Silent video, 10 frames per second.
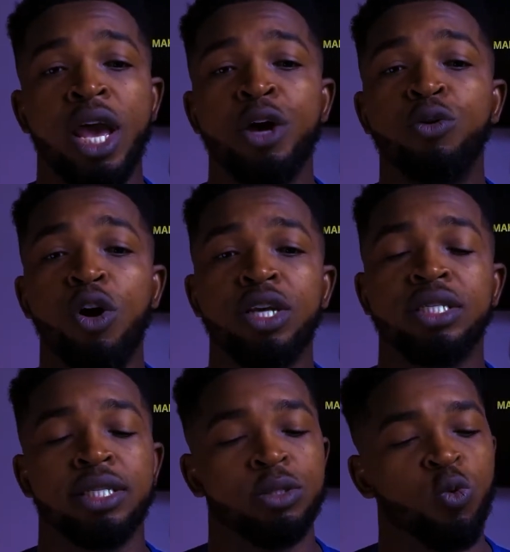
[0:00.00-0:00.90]
Enroll
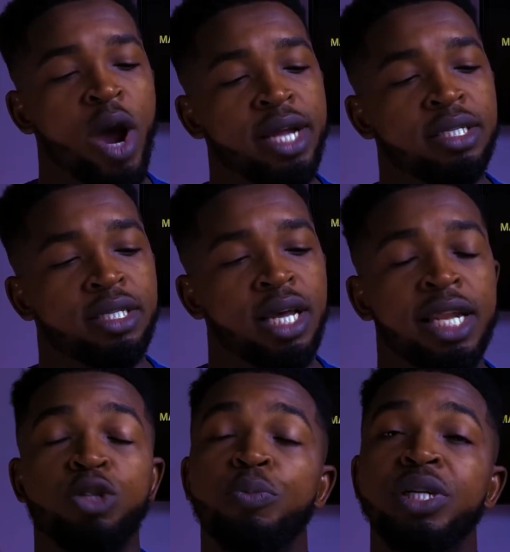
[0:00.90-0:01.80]
is quite a
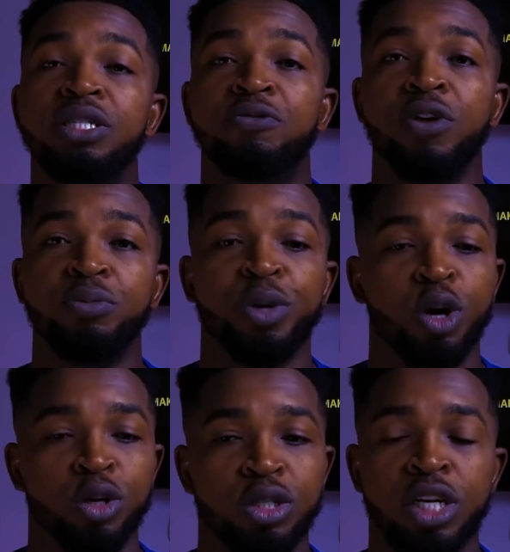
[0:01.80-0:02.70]
little bit different
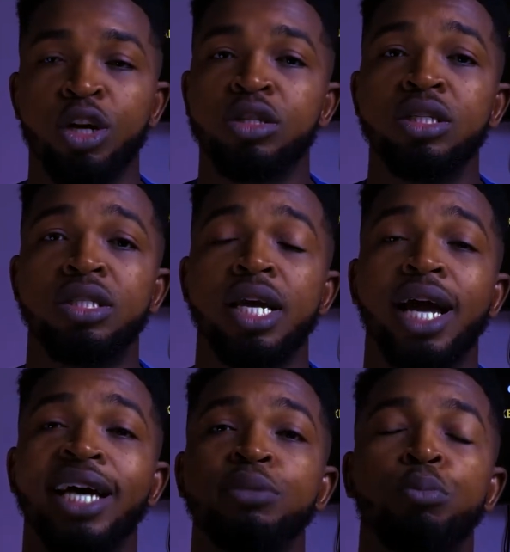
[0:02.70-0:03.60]
because it doesn't
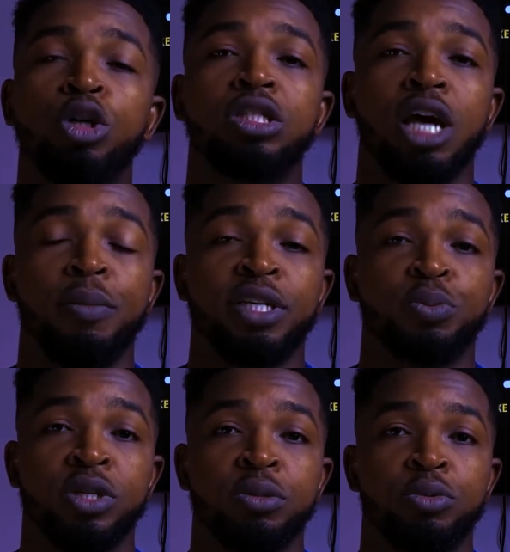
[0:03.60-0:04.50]
take as much time as
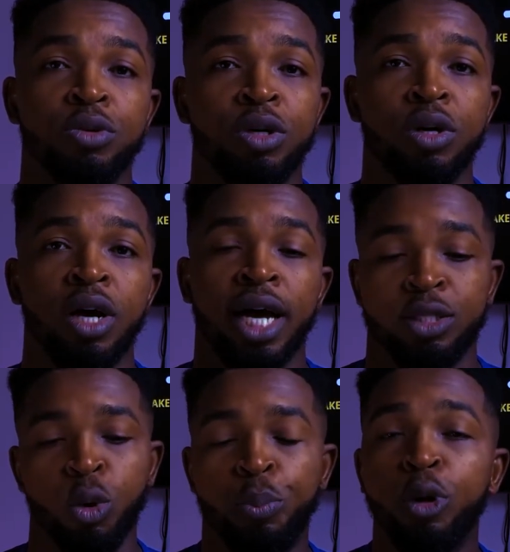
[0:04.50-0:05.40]
possible
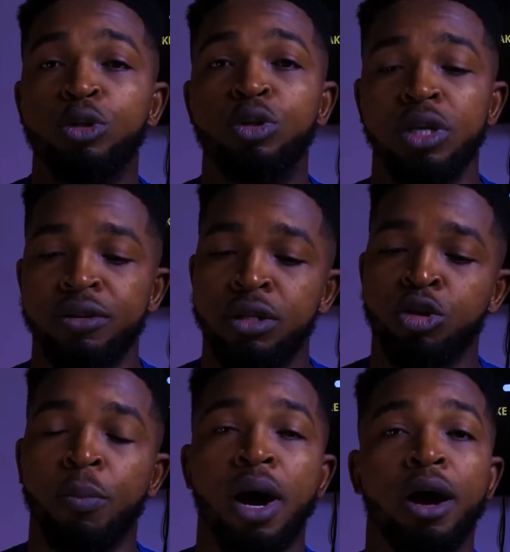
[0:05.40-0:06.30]
as opposed to the
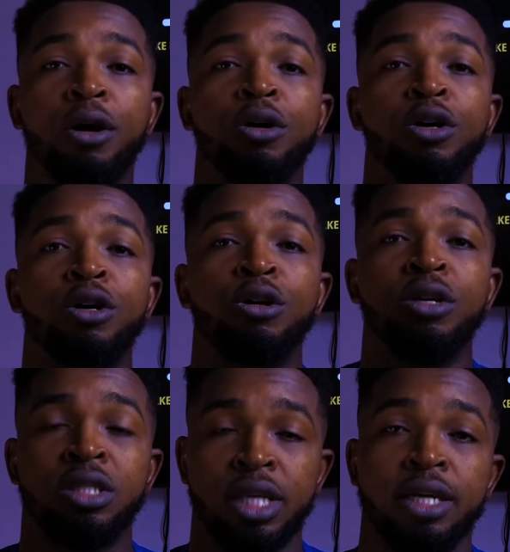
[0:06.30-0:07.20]
normal
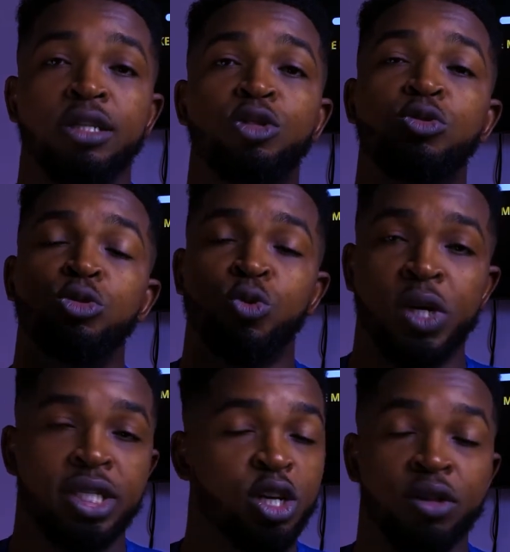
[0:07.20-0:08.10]
10 to
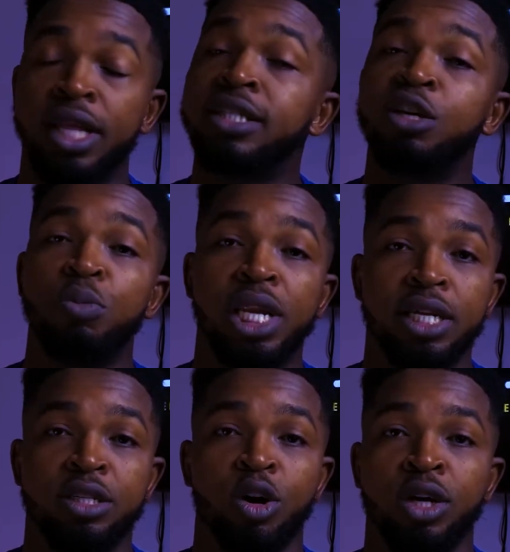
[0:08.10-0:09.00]
20 or 30
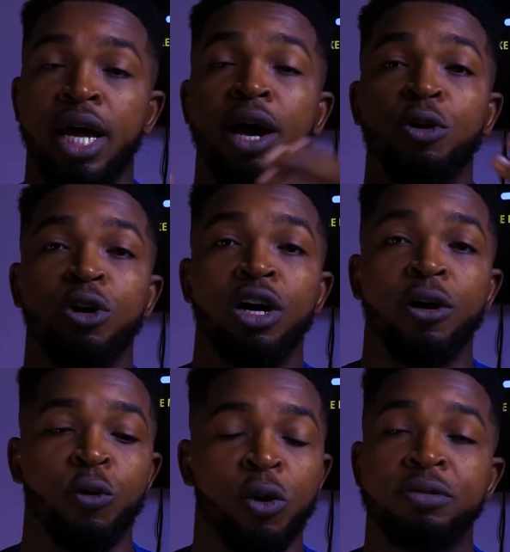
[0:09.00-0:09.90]
minutes other
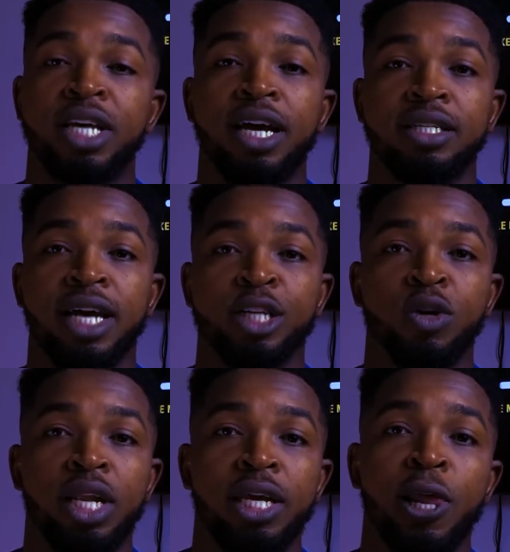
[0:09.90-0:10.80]
websites
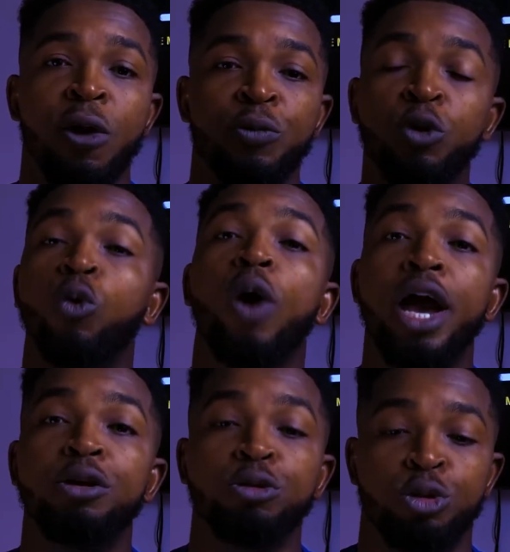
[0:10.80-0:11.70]
actually
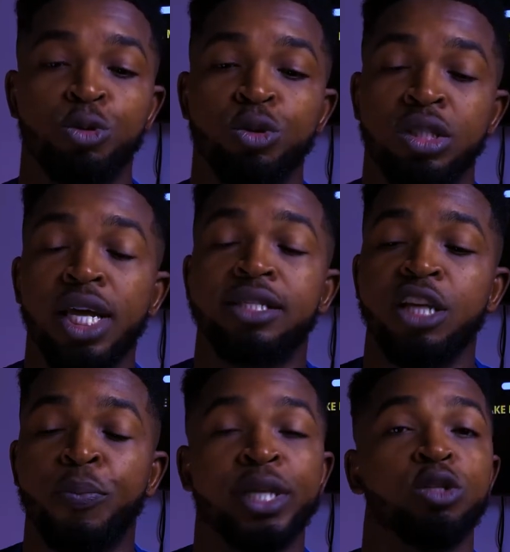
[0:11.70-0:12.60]
require you to test
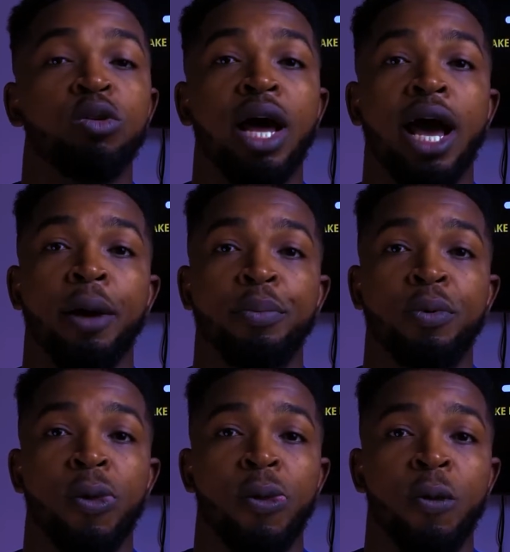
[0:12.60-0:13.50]
a particular app.